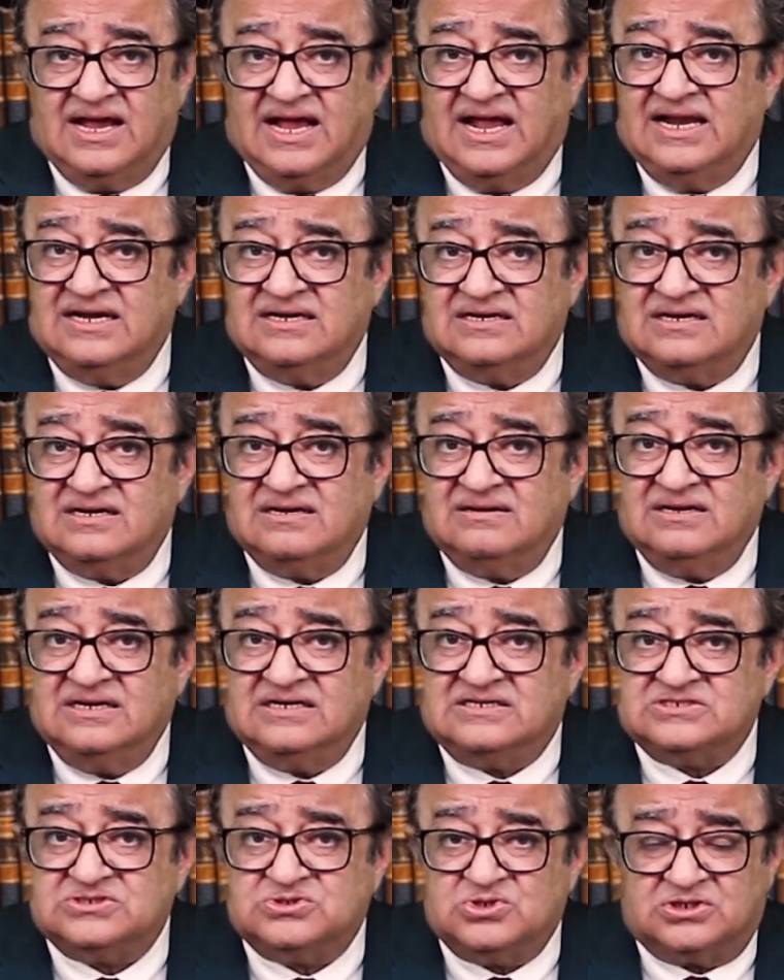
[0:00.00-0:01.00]
And
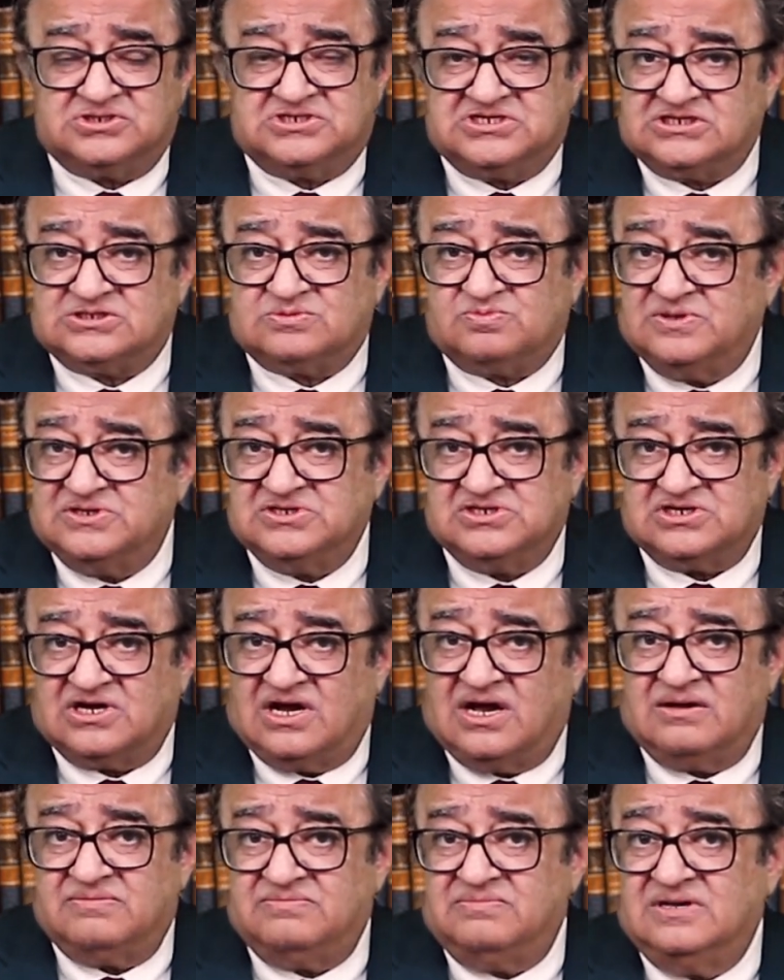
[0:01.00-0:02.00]
it is not just
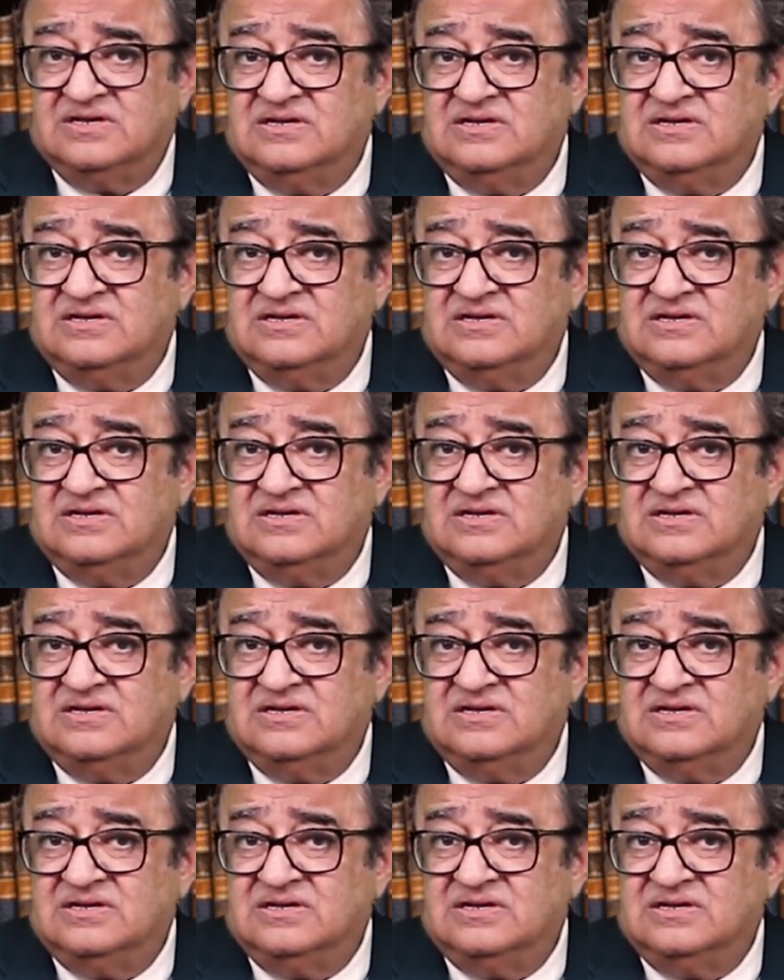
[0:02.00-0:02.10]
Punjab.